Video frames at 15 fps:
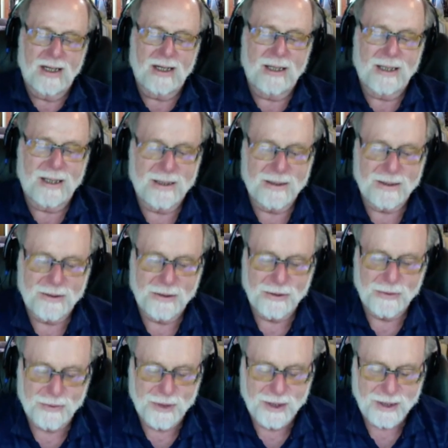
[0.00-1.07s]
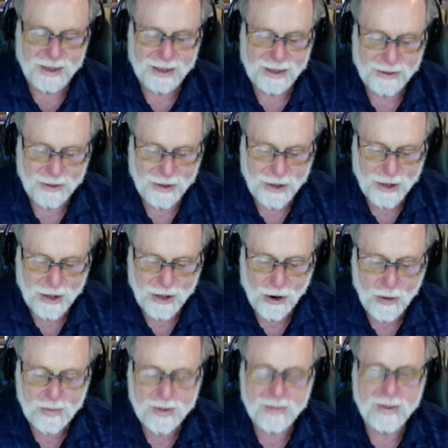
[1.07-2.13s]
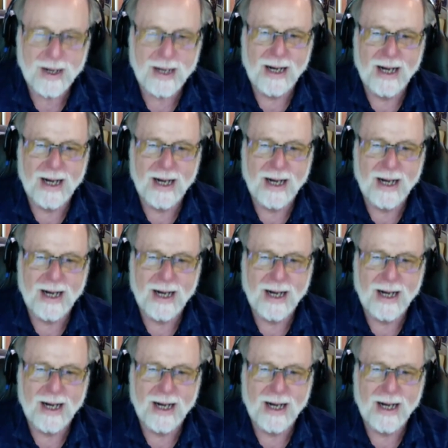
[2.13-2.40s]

Uh, really opened my